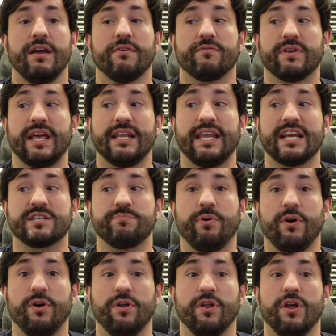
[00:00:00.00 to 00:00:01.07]
for that next
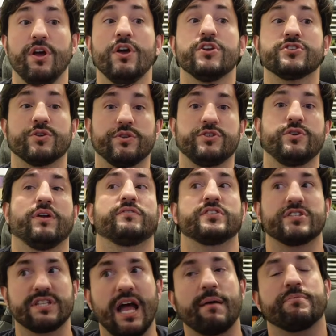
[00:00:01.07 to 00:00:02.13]
pull so that you don't have to
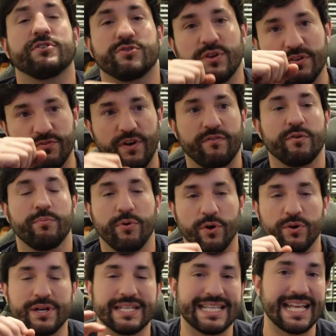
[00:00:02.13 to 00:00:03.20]
stop and drink for every pull,
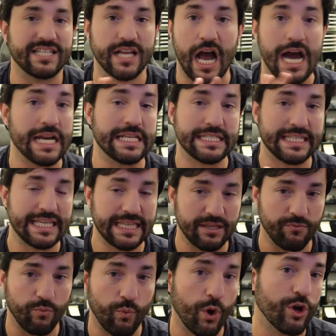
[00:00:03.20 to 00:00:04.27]
because that's honestly the
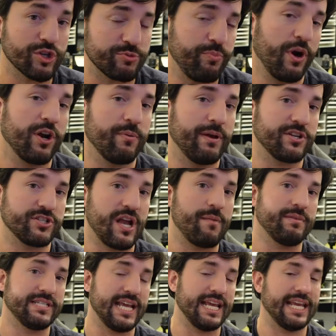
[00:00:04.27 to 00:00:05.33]
worst part about
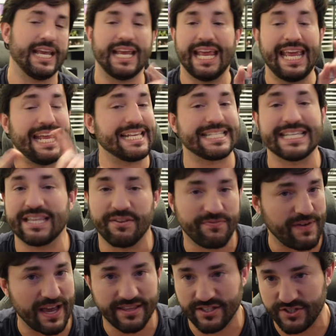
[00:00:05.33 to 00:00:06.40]
Shaman tanking. Isn't the
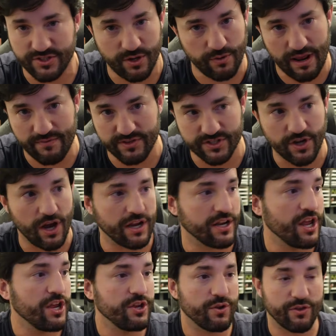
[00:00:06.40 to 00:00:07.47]
fact that you don't have a taunt.
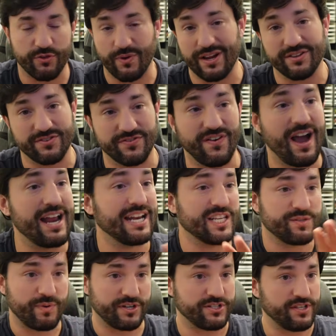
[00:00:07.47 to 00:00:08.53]
Your threat is fine,
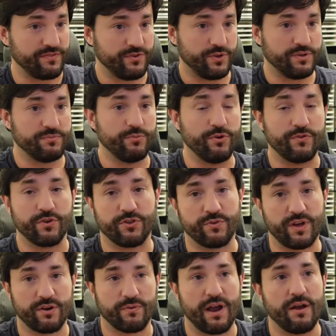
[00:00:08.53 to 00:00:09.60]
especially if you can move your
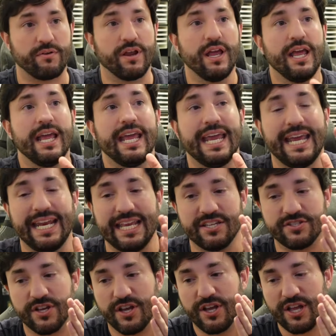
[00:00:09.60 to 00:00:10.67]
threat around. It
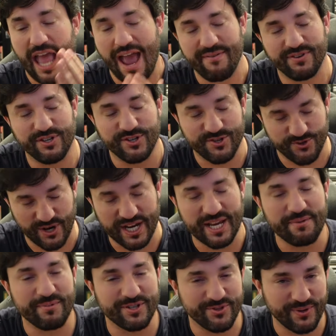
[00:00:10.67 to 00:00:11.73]
is having to drink
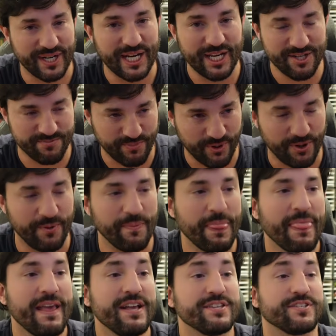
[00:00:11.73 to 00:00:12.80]
in between each pull.
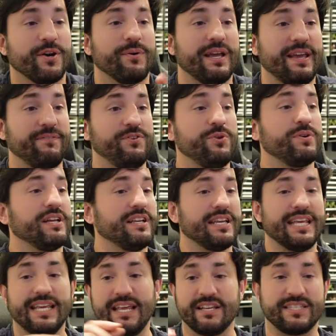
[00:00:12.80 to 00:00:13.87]
So if you can
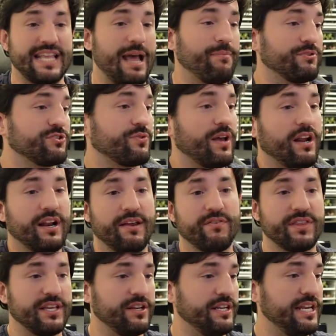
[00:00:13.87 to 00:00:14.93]
establish threat on
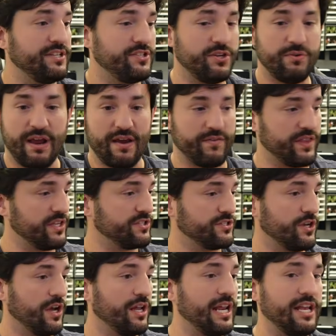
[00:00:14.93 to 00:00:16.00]
everything you need to, everything's
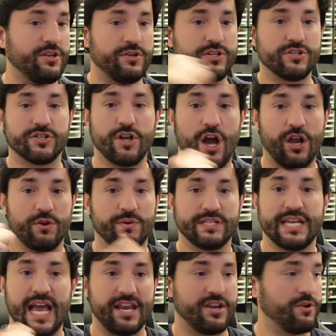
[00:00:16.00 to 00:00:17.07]
good, and you can just auto
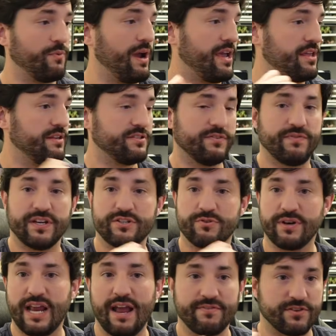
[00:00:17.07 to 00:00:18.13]
attack your way to
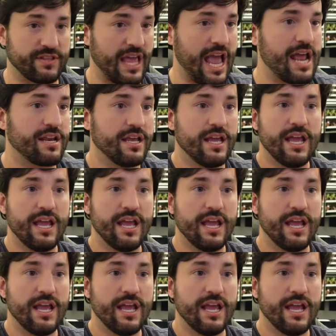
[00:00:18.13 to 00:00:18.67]
victory after that,